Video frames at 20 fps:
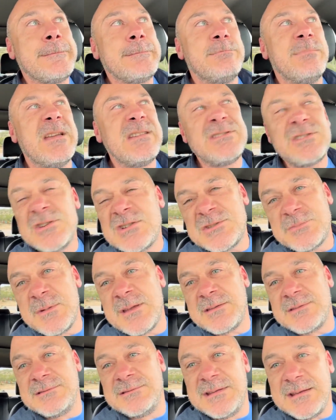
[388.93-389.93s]
Mr.
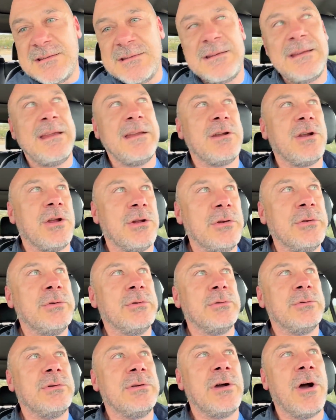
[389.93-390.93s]
Smith didn't
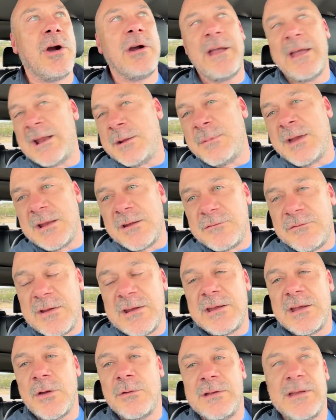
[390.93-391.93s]
include our animated
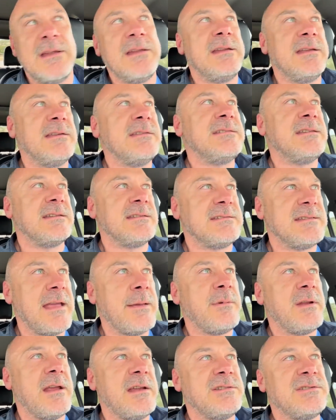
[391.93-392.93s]
video in his
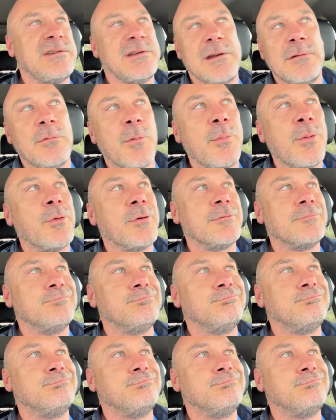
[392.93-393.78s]
examination and report.